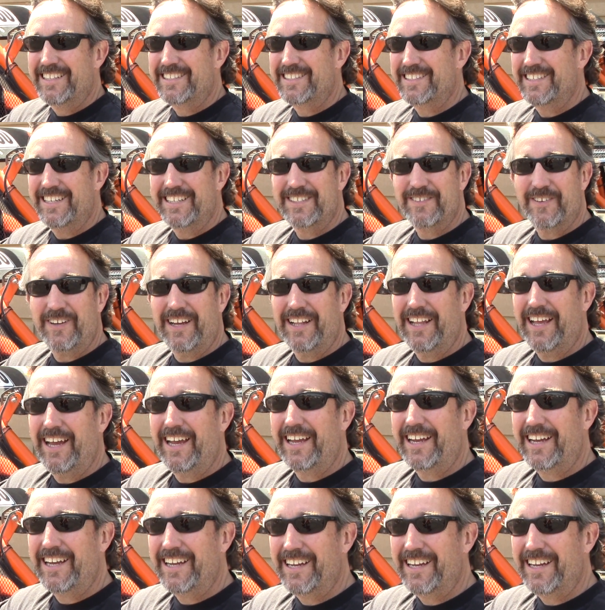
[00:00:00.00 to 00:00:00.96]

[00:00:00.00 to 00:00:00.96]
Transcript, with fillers: so that's what I like.